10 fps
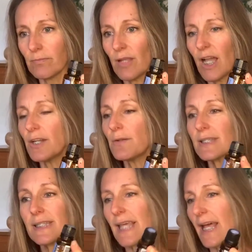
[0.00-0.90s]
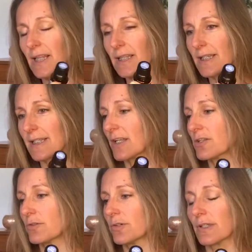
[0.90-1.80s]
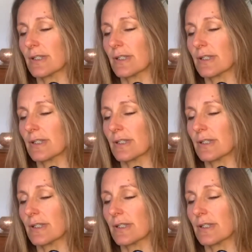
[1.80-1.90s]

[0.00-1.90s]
I don't sell essential oils,